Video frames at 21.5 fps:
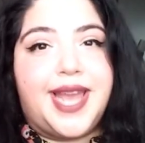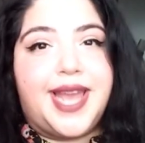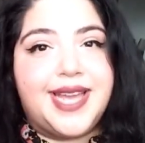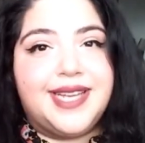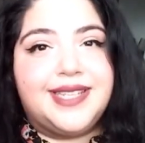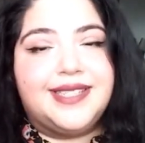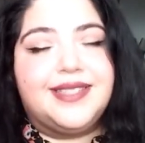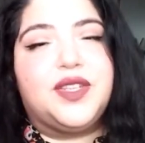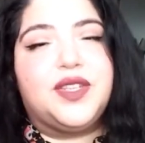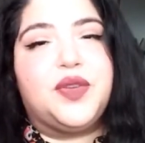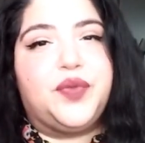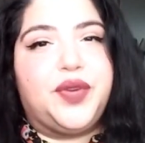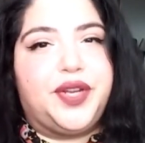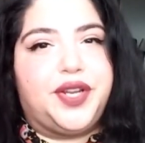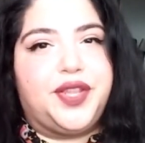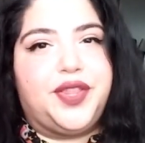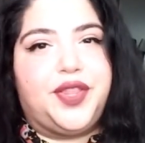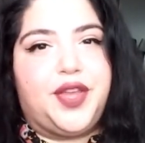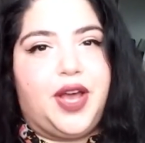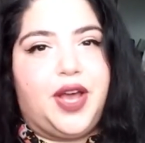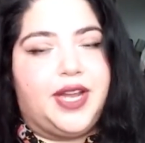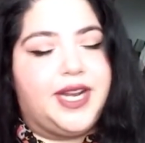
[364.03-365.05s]
Next
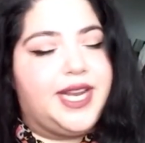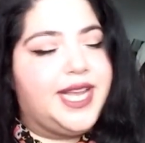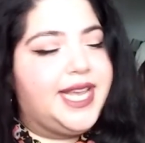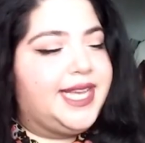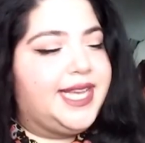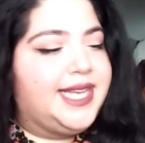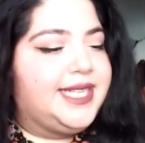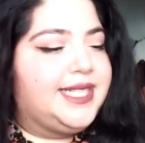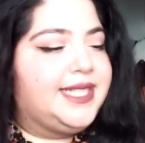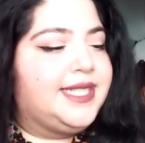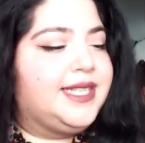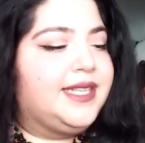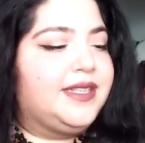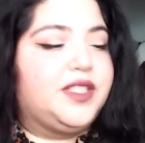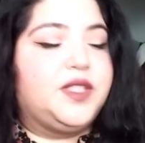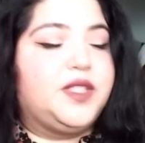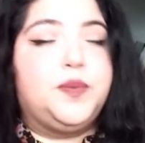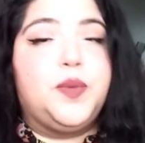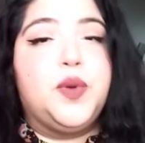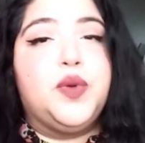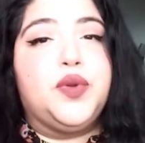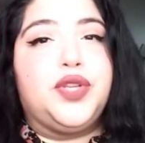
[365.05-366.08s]
readathon is
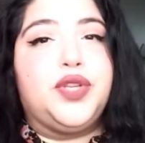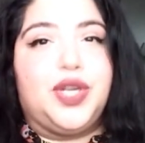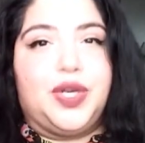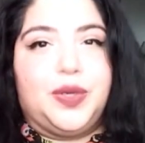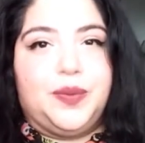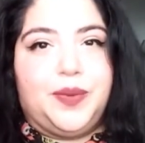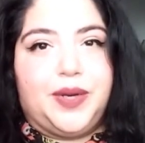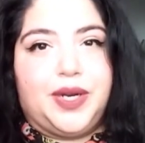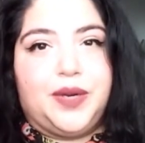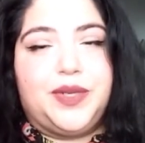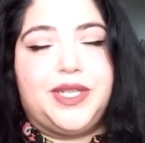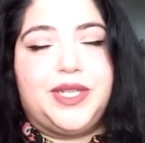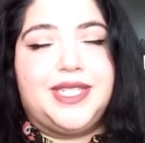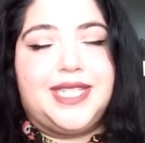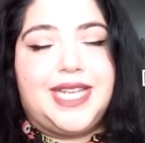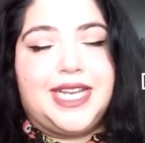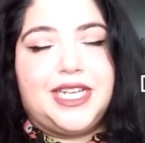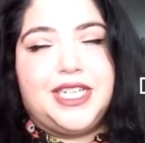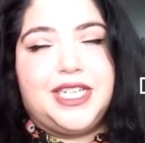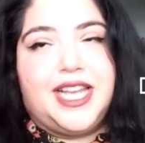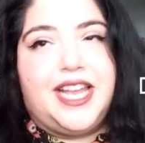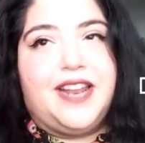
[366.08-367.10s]
Spooktober, which is
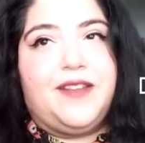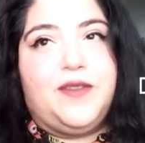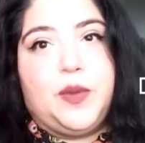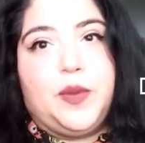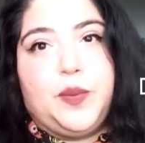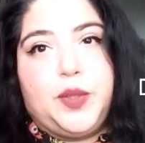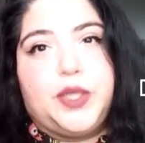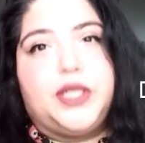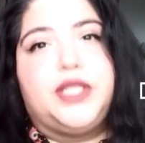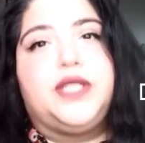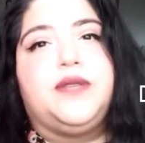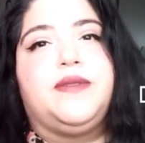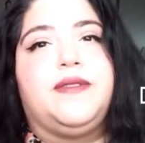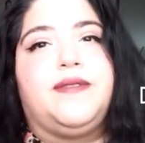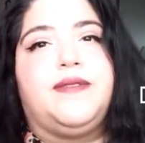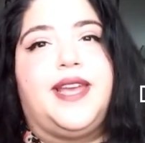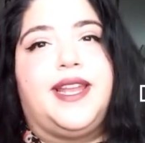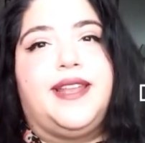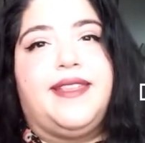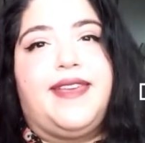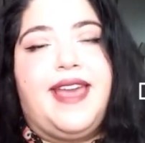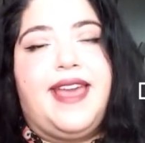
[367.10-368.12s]
actually kind of a booktube
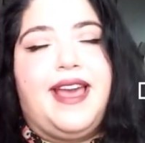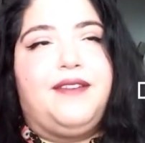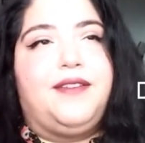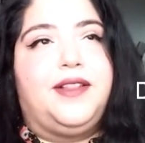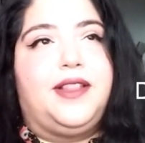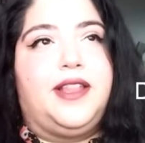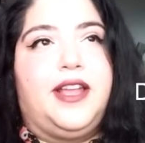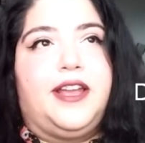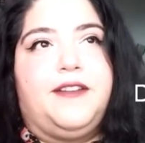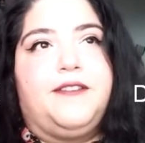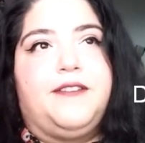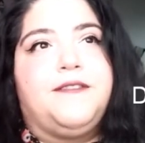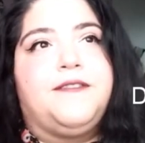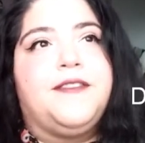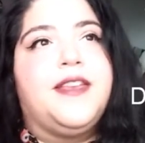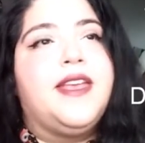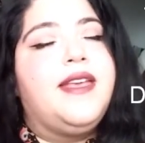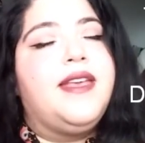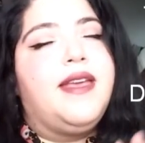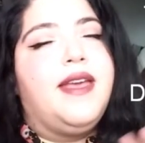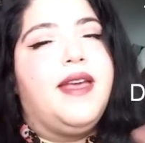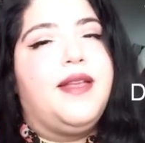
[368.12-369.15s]
event. They'll have
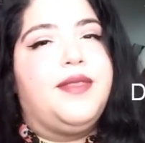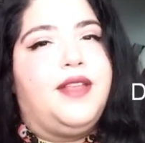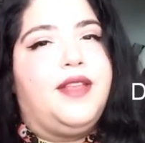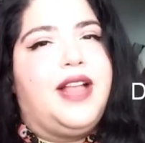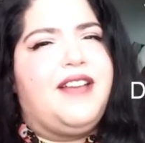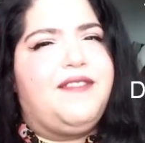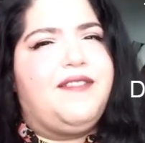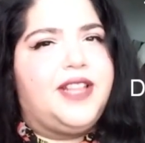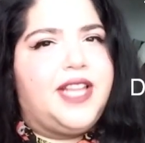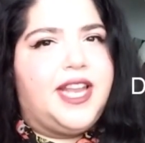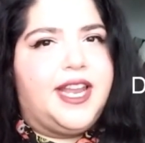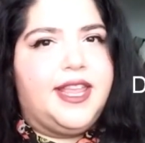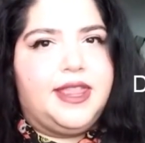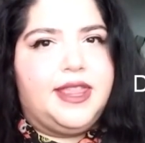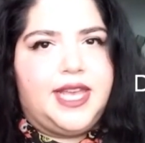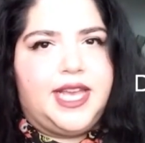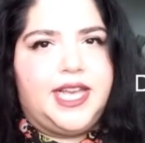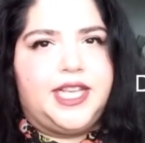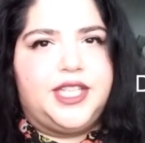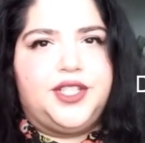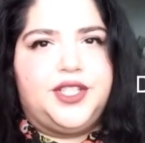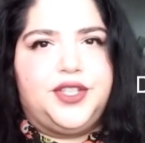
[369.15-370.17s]
a lot of
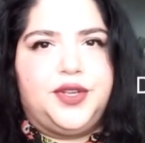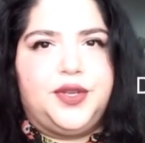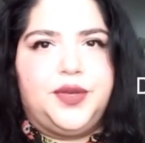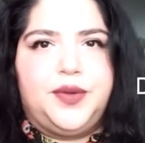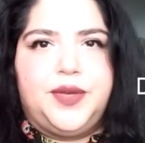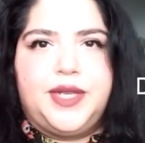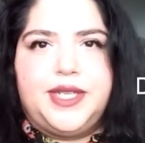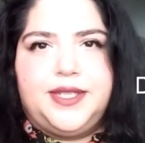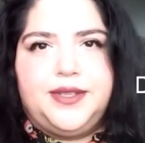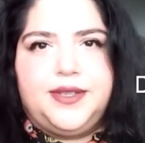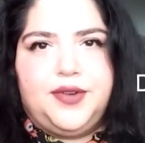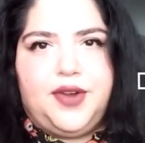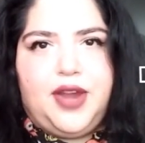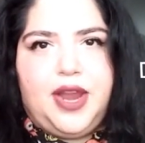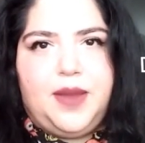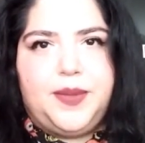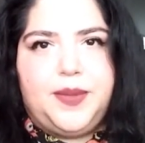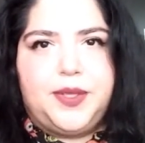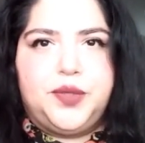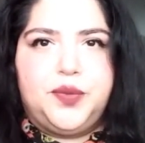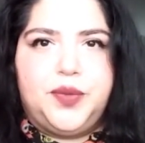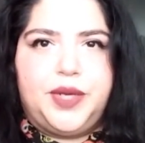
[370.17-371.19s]
things through
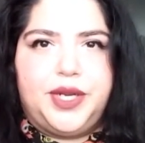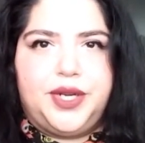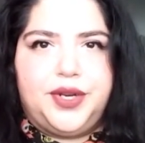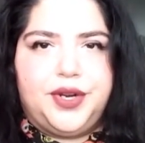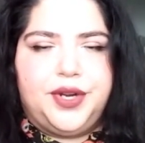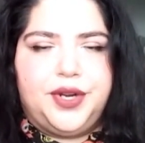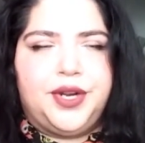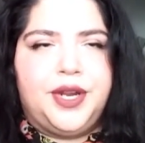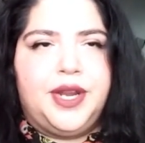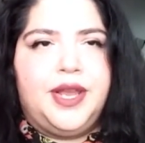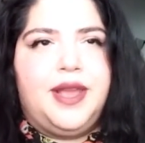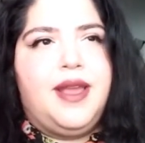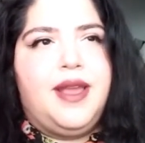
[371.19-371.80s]
Instagram and Twitter.